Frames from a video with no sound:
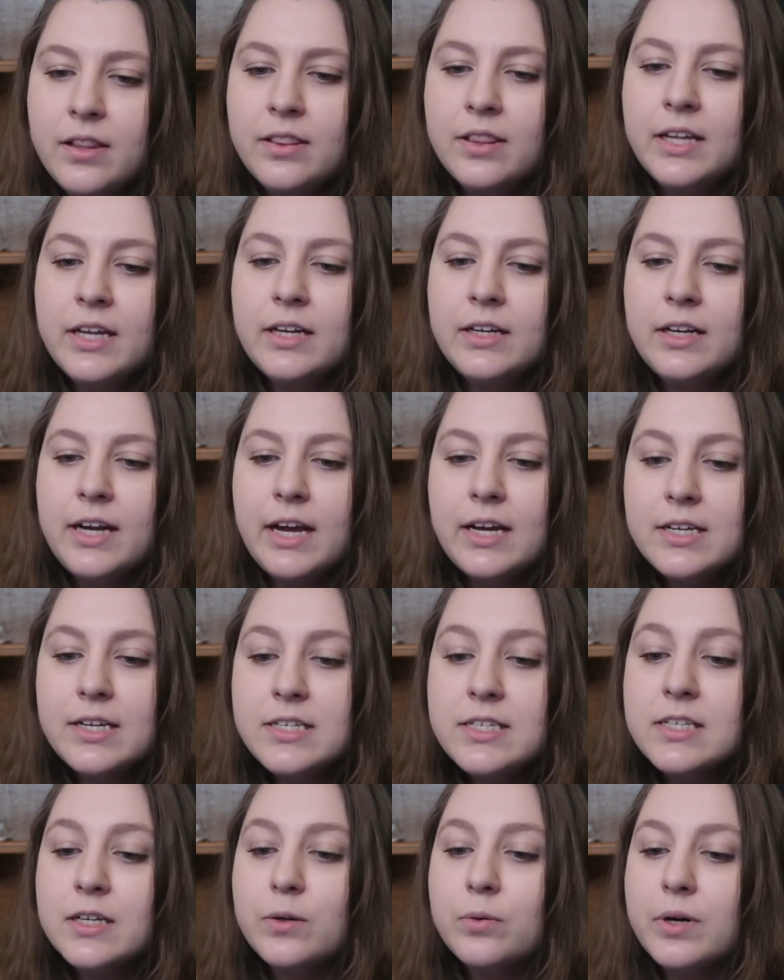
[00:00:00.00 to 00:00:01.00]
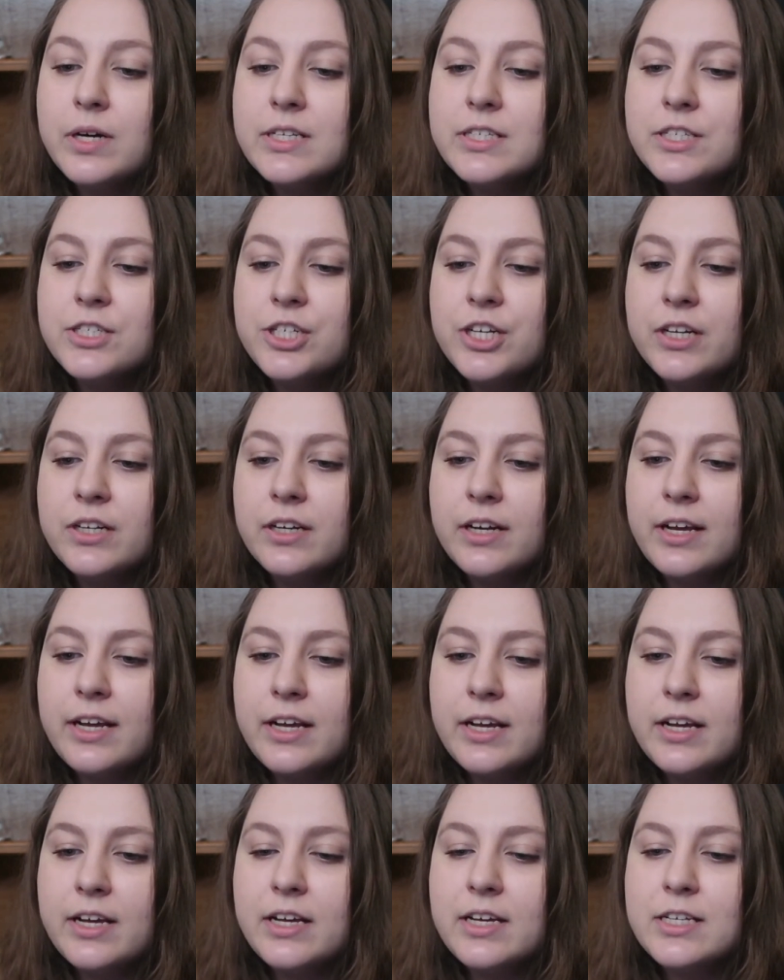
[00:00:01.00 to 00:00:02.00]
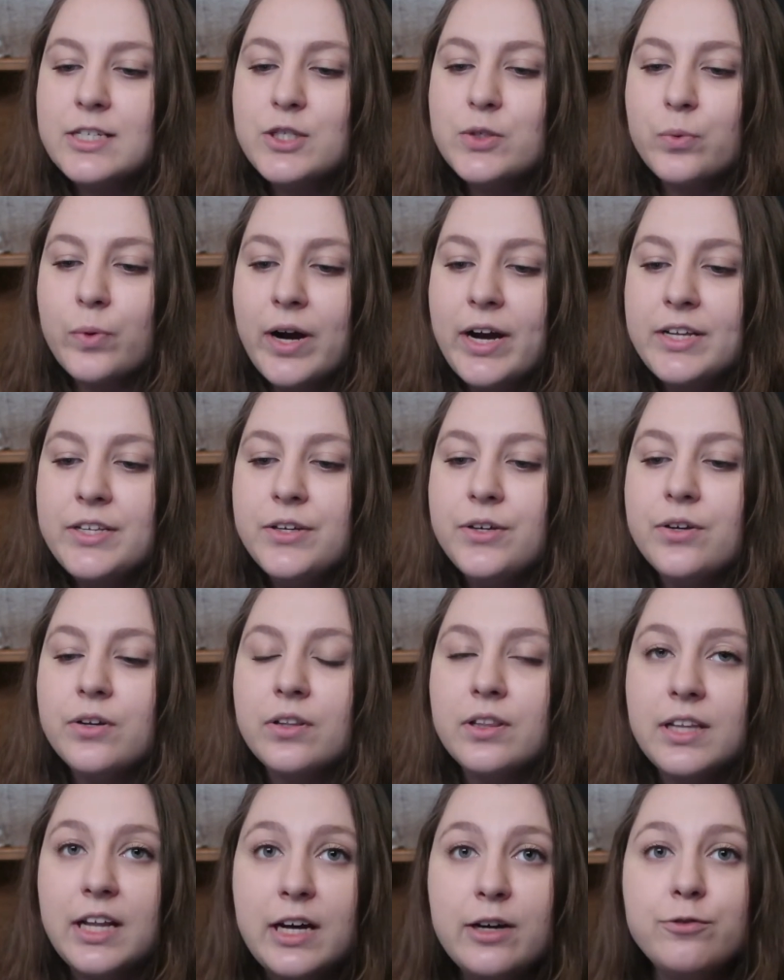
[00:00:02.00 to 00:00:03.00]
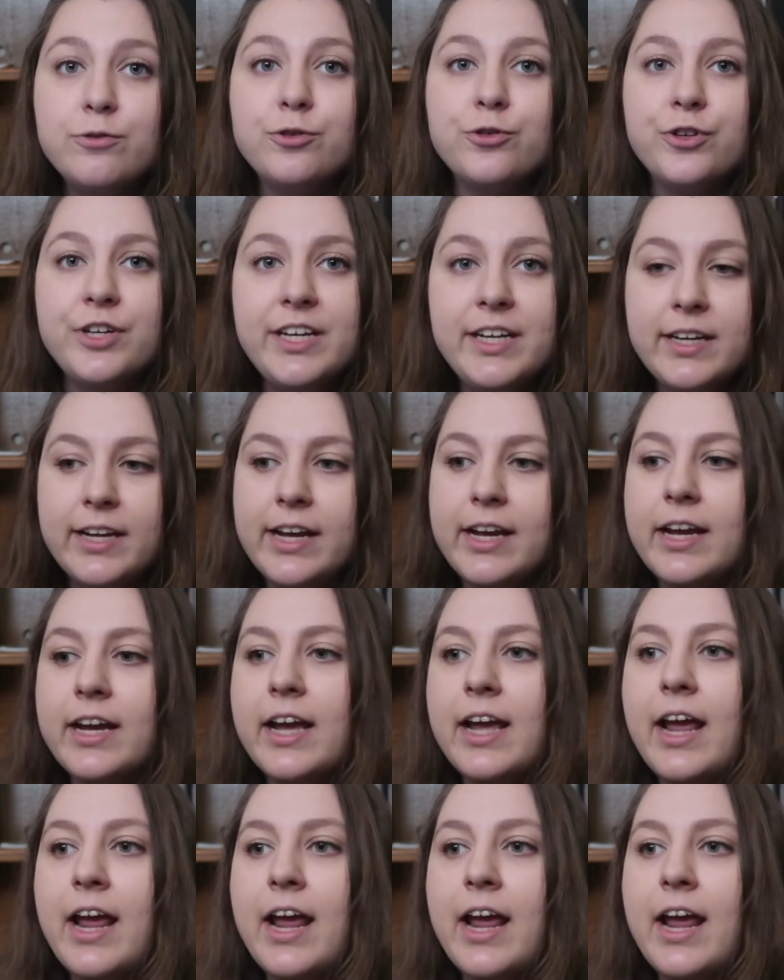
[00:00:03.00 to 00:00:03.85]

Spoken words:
The next question is, why do you love reading?